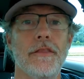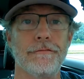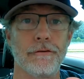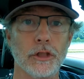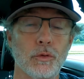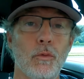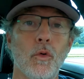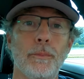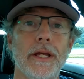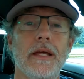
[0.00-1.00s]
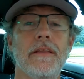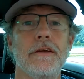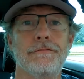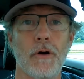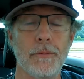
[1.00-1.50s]
The first one will be
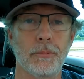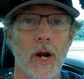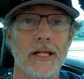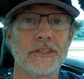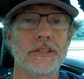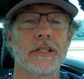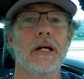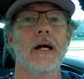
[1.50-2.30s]
the front brakes,